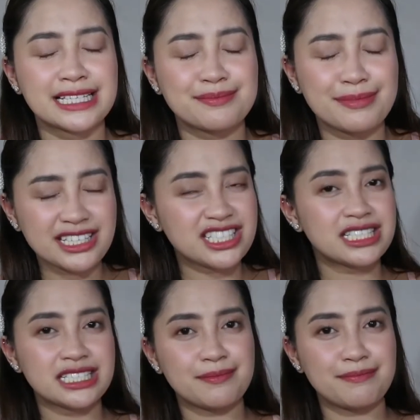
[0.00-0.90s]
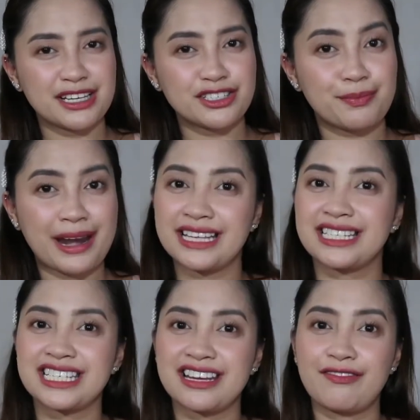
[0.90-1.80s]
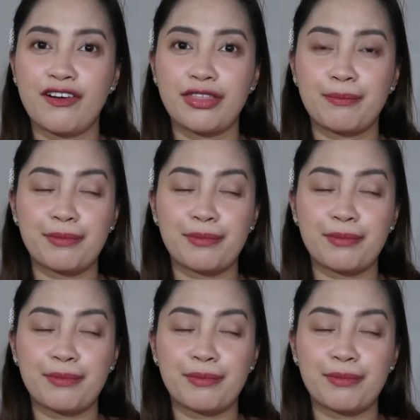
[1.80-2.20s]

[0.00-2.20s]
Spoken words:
it's medyo pricey siya for the